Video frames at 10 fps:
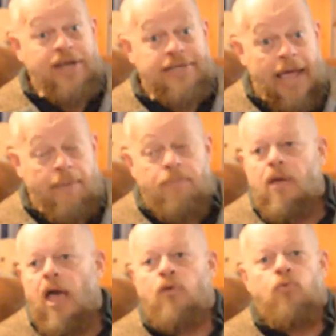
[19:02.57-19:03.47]
tape
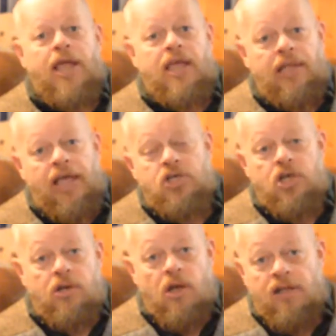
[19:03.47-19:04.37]
and
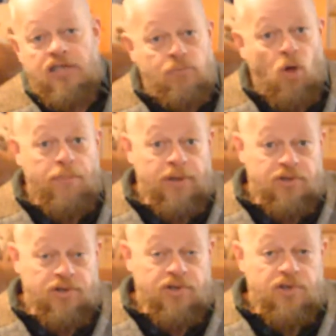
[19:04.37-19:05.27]
regulation on small
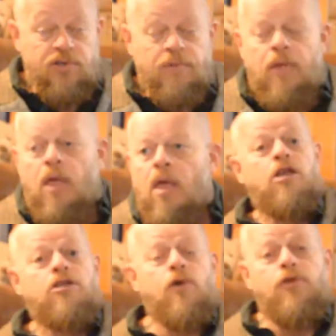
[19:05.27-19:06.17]
businesses.
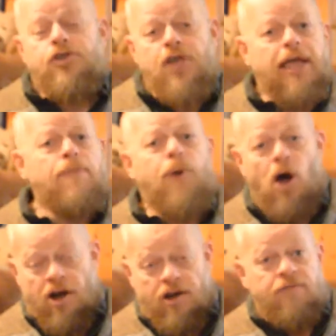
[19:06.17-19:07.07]
So the second
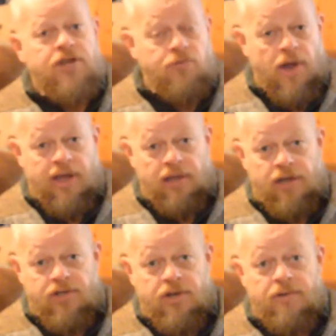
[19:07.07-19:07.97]
part of
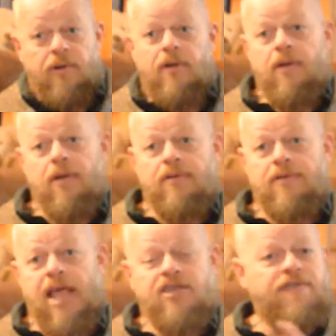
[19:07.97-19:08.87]
deregulation
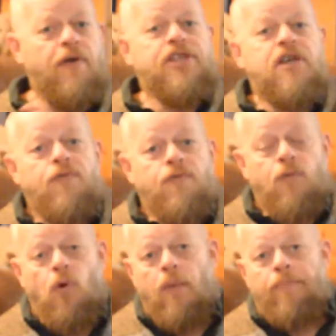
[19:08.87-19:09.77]
takes a very different
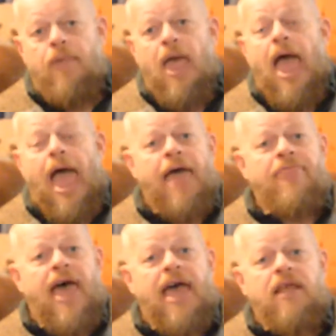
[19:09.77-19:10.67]
form, and
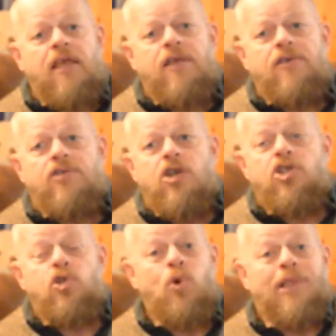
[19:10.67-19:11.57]
that is
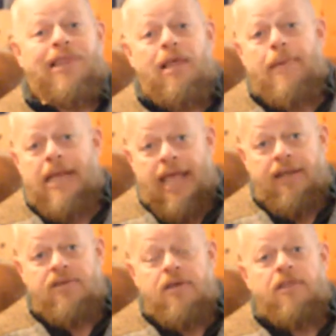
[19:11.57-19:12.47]
to
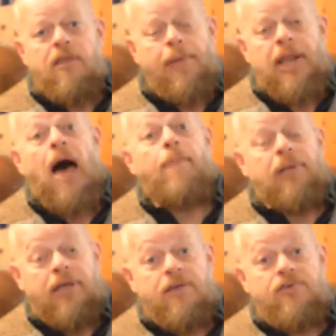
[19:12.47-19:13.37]
eliminate the
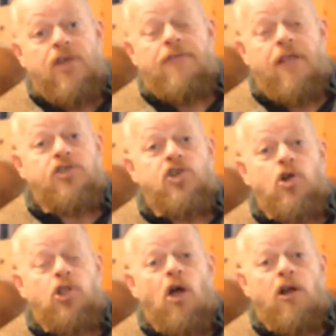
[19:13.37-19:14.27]
monopolies that
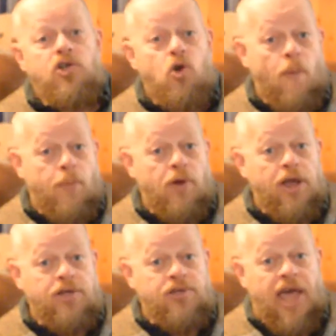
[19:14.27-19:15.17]
certain large
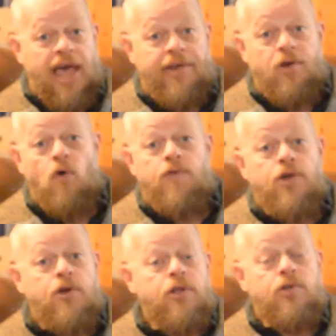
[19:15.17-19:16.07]
corporations had over the
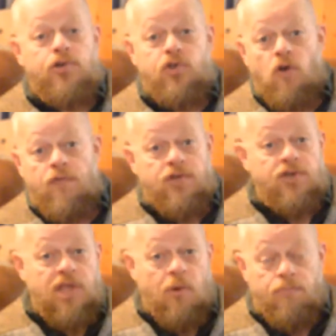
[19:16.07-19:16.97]
goods or
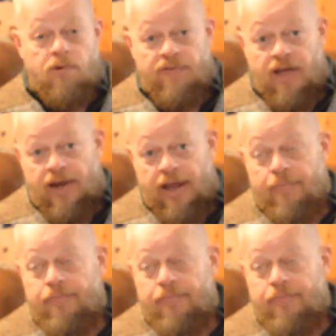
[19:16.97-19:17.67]
services they were providing.